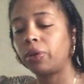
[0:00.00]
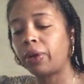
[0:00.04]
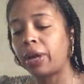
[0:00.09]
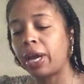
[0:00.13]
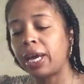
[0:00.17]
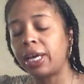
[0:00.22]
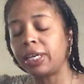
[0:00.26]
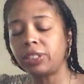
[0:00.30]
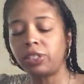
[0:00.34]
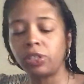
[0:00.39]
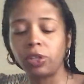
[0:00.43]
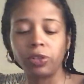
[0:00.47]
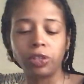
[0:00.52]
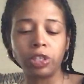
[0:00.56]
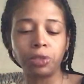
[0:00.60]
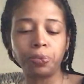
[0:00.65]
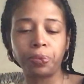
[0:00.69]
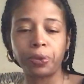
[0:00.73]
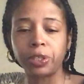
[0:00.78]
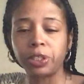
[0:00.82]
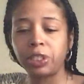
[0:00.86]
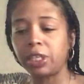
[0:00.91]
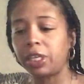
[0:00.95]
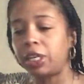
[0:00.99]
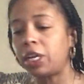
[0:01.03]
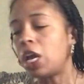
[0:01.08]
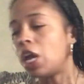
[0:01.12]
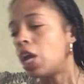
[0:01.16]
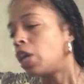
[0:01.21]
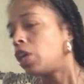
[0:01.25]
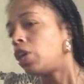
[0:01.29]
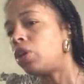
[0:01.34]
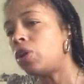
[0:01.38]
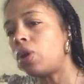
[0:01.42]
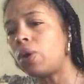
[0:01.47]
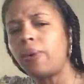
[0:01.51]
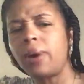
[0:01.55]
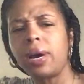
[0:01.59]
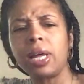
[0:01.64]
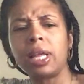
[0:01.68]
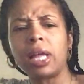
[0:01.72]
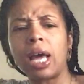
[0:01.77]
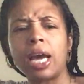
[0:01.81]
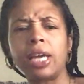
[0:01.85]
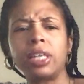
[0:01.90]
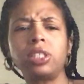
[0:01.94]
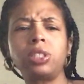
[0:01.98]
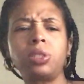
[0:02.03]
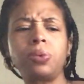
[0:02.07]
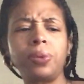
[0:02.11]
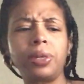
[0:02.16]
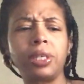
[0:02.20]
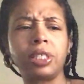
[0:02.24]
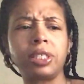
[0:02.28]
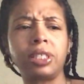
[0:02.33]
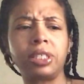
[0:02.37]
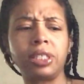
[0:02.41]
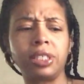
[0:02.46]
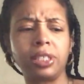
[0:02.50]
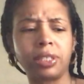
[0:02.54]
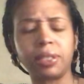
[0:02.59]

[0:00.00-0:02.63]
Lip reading: Okay, so this person, you know what? I just want to see